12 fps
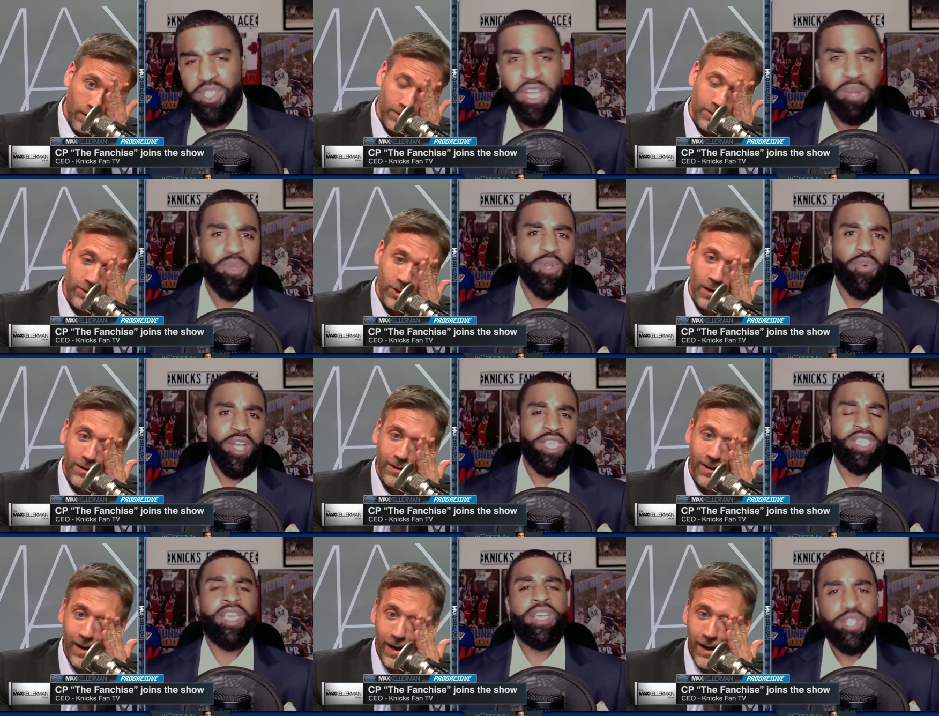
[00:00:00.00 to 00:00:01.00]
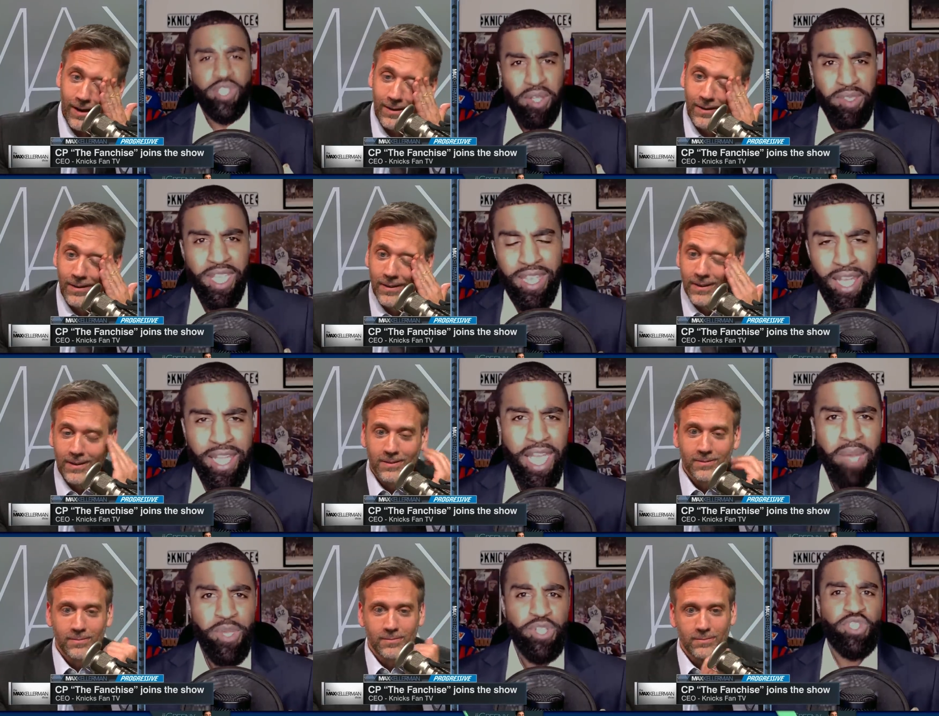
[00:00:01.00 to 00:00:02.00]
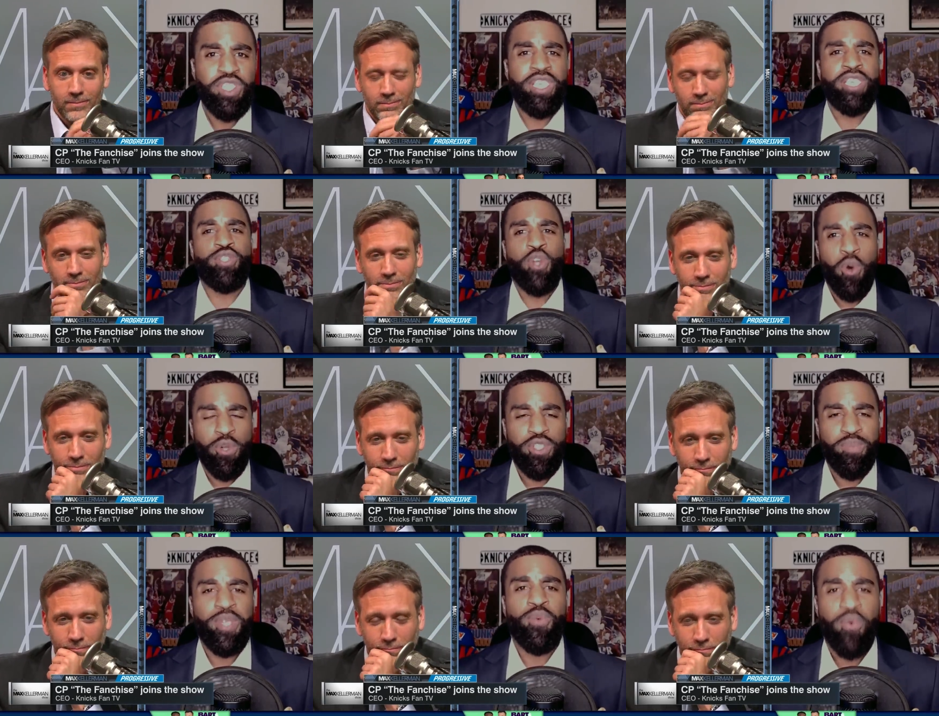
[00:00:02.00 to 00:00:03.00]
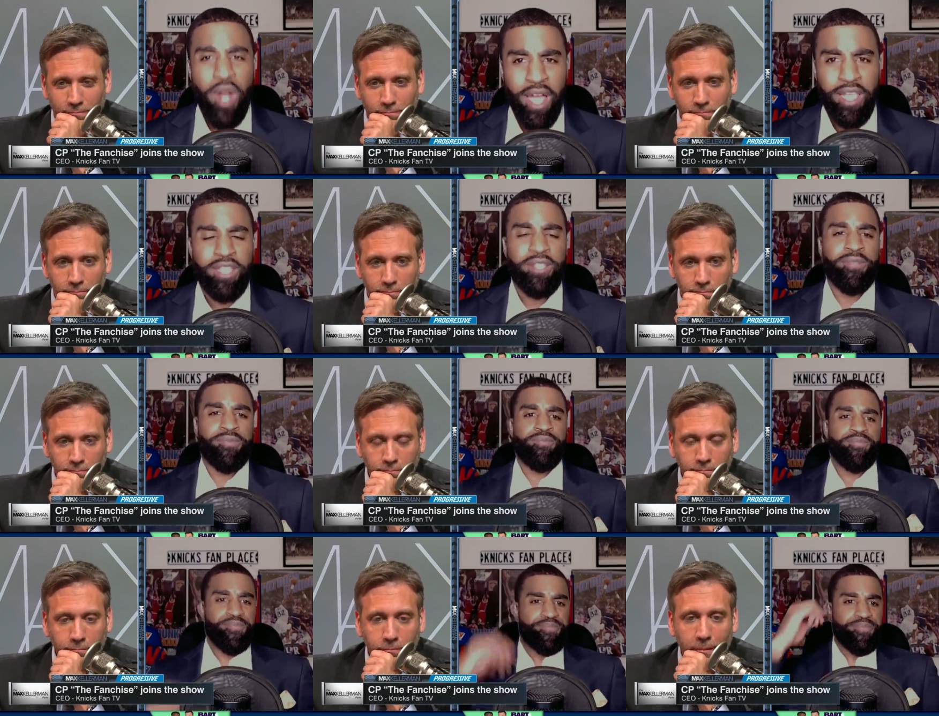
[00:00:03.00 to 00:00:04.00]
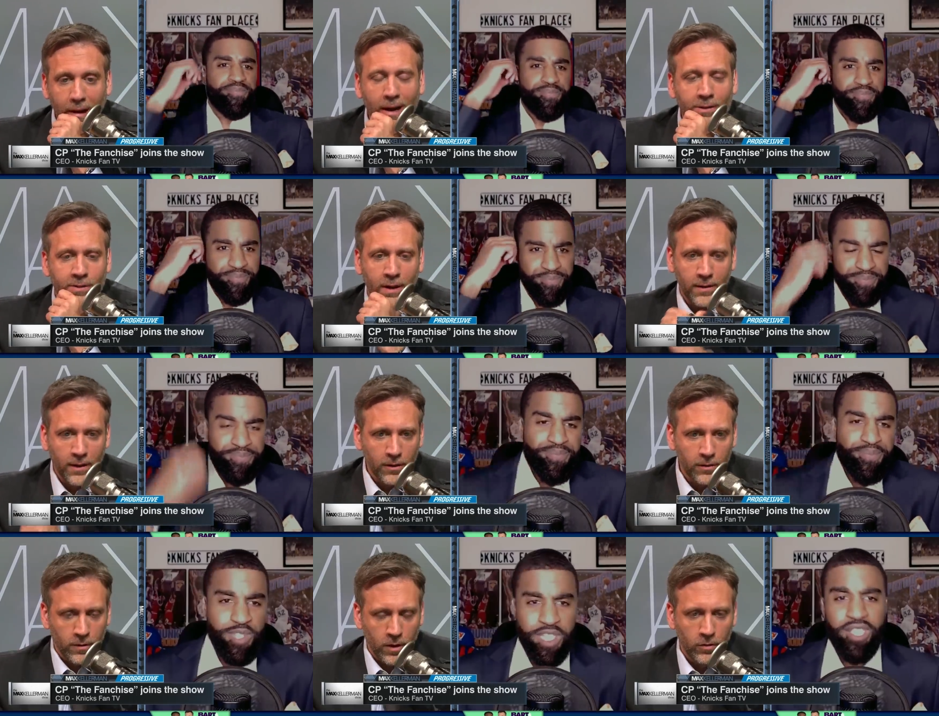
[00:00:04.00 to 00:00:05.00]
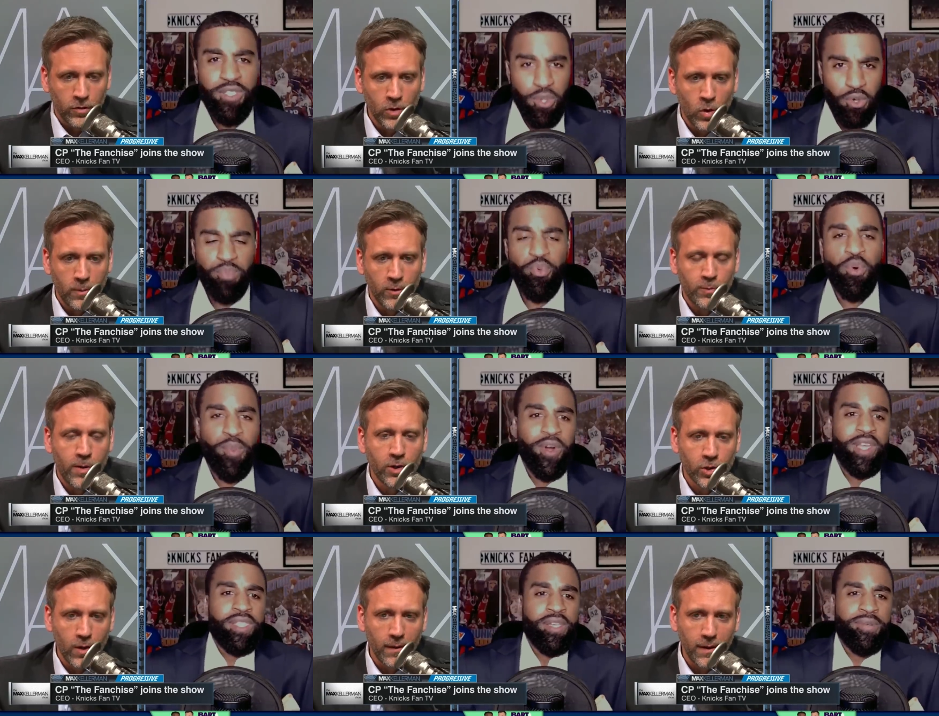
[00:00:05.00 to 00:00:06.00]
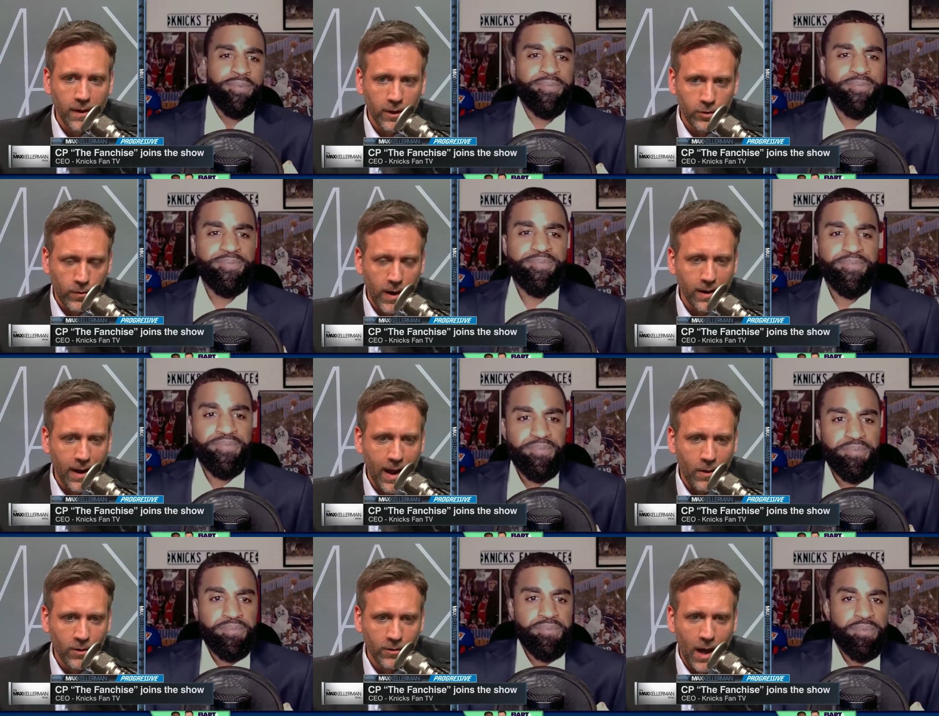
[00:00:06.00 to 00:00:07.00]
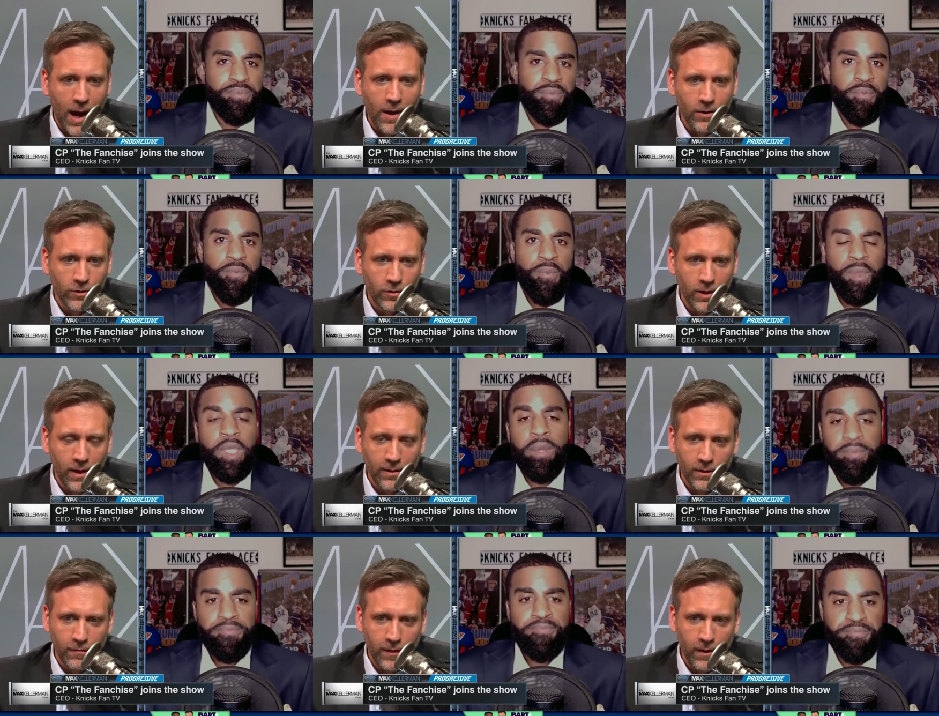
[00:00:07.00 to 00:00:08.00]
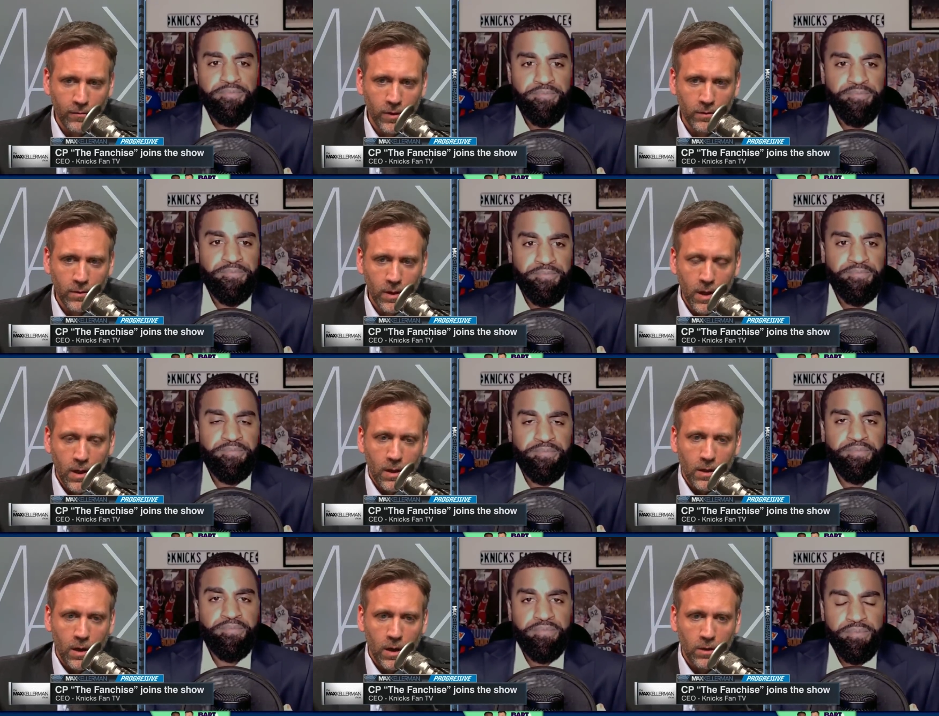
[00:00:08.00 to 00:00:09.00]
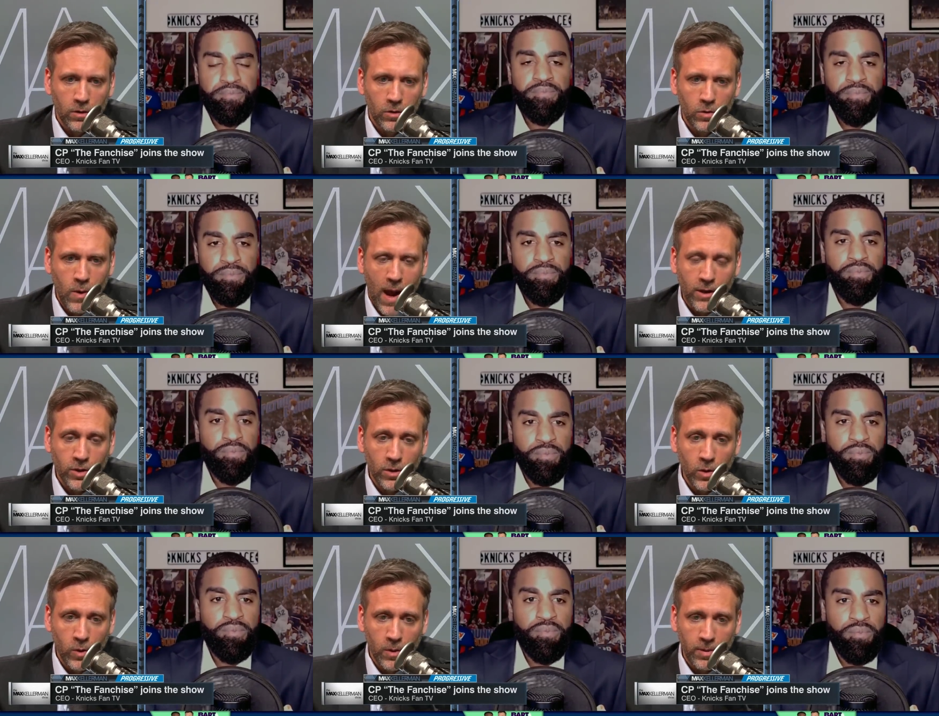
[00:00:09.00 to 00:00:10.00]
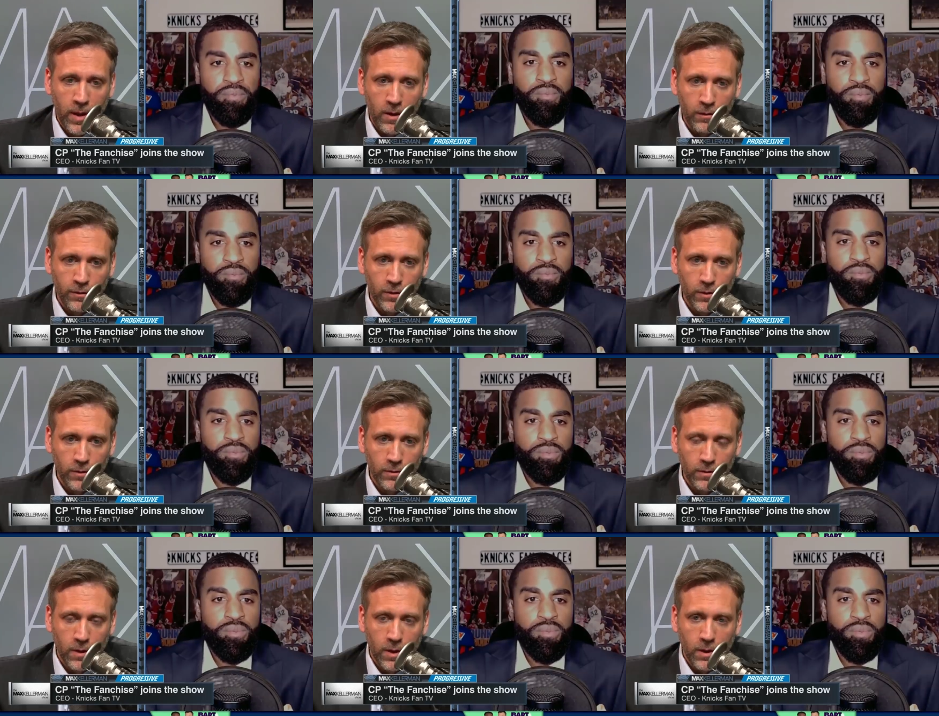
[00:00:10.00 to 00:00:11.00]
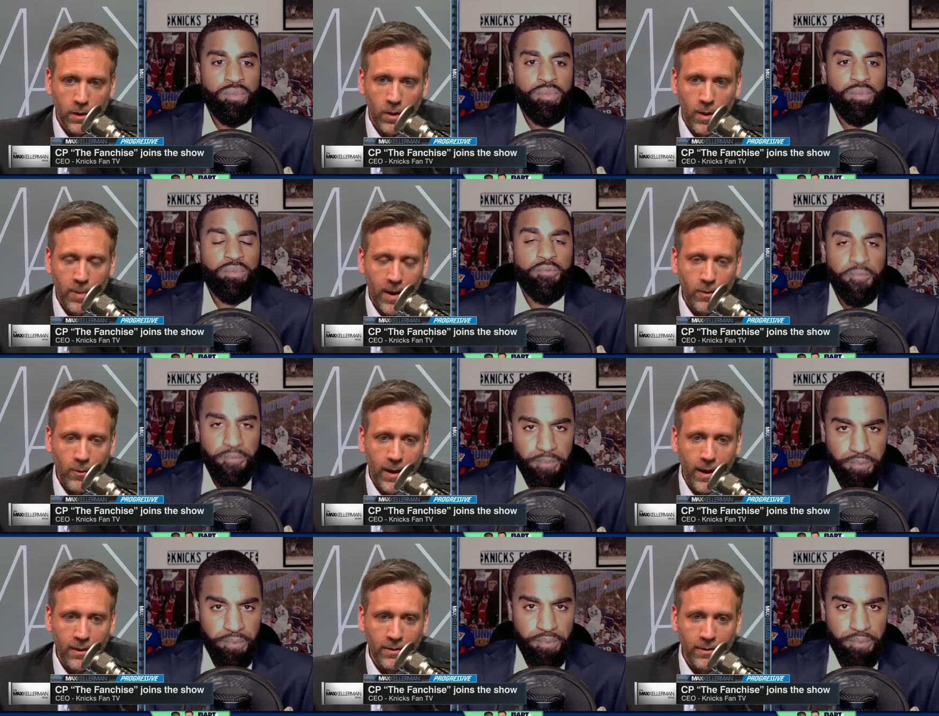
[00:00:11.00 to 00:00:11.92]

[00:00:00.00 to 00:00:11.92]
Speaker 1: going to be ready. Sunday night MSG is going to be rocking. I'll say this: Just there's enormous pressure on
Speaker 2: the Knicks right now as the higher seed yeah. and the favorite uh, to actually win a playoff series. You know, and by the way, I,